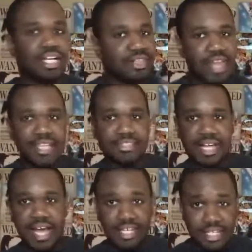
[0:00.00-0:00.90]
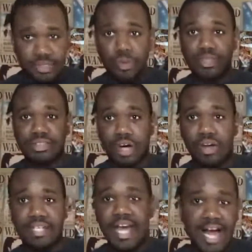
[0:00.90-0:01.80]
That's that, leading towards
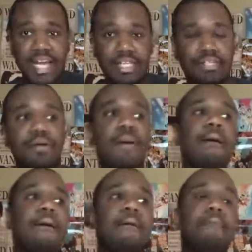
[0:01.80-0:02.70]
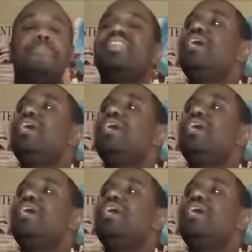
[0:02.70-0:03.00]
on that island. But